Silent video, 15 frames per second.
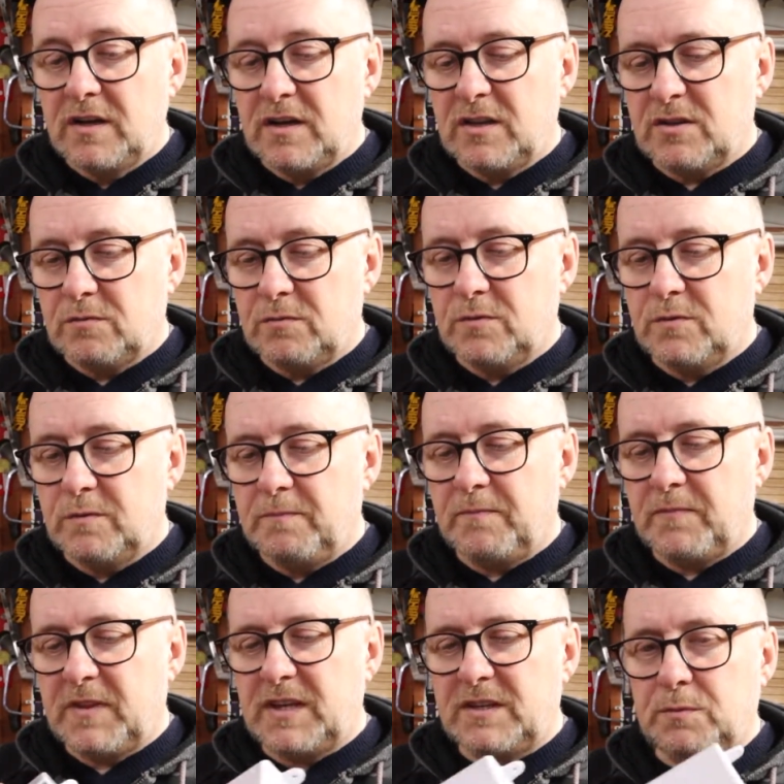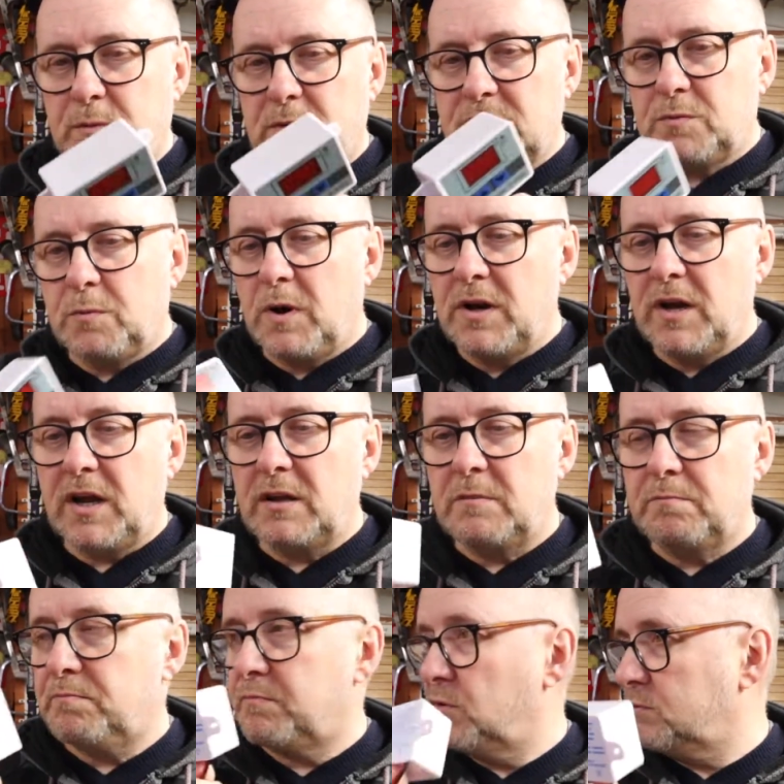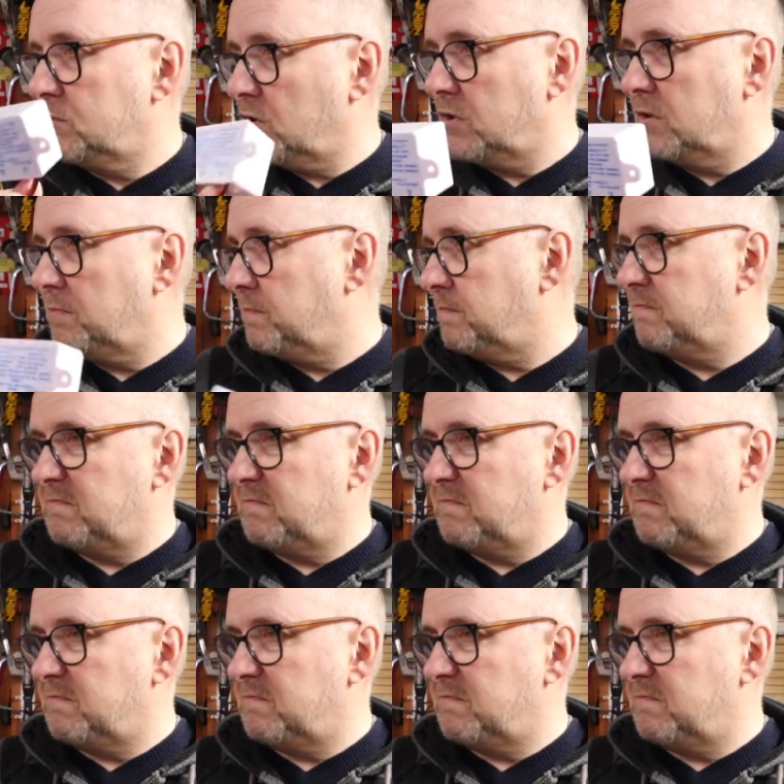So this was one I could bolt on the